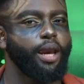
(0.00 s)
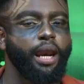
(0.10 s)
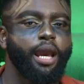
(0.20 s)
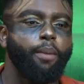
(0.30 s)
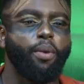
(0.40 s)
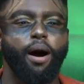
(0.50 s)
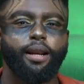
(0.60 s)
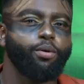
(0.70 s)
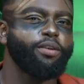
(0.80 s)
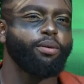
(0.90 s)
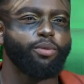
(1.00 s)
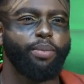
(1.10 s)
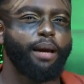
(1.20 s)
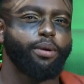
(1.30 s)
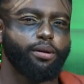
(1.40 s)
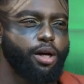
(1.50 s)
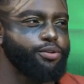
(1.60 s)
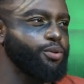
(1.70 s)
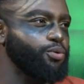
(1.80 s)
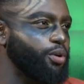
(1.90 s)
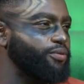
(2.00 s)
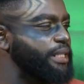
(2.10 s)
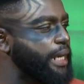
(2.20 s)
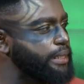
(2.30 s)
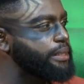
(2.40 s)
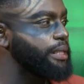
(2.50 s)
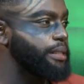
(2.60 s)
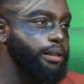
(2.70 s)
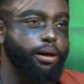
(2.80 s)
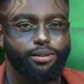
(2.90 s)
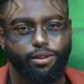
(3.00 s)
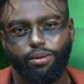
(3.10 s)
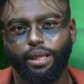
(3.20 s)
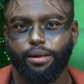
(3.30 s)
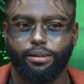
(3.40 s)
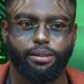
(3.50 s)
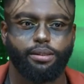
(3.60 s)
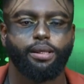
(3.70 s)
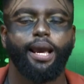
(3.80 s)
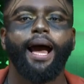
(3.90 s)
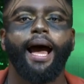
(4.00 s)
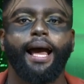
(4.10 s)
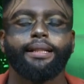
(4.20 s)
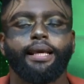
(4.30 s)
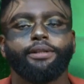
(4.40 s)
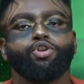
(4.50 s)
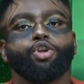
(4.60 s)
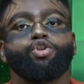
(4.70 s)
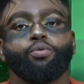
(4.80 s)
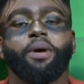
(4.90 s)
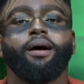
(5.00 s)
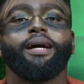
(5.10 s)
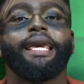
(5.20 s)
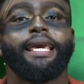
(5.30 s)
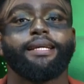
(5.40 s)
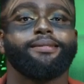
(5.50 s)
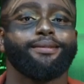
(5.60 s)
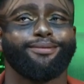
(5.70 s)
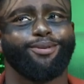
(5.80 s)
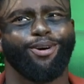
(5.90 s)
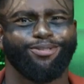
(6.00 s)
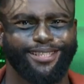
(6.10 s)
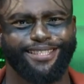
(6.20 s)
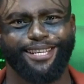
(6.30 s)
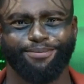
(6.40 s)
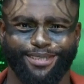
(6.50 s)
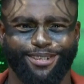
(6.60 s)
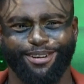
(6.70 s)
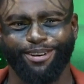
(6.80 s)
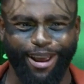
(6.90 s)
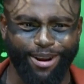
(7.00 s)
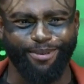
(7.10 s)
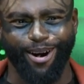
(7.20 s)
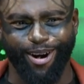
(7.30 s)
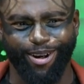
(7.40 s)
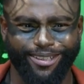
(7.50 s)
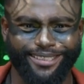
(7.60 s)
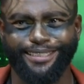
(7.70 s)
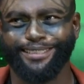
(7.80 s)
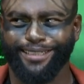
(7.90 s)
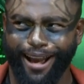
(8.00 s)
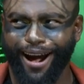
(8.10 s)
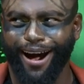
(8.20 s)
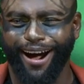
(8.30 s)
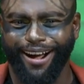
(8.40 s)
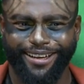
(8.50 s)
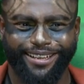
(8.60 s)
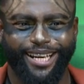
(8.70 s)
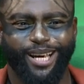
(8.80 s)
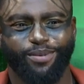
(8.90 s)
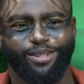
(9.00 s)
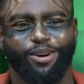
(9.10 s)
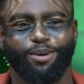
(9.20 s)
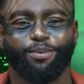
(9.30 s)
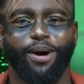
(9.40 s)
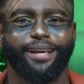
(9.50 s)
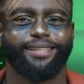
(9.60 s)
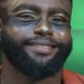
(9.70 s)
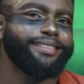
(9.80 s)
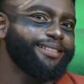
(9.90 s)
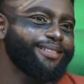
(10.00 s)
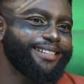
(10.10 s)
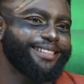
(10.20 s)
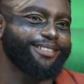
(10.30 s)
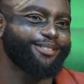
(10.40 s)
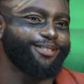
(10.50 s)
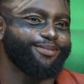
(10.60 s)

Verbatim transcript: hair, but Harley Quinn from the Batman cartoons of the 90s, 2000s. Mm -hmm. And then Josh Duhamel is obviously Mr. Incredible. Okay. Yeah. Mr. Incredible, but I, I think he looks like a little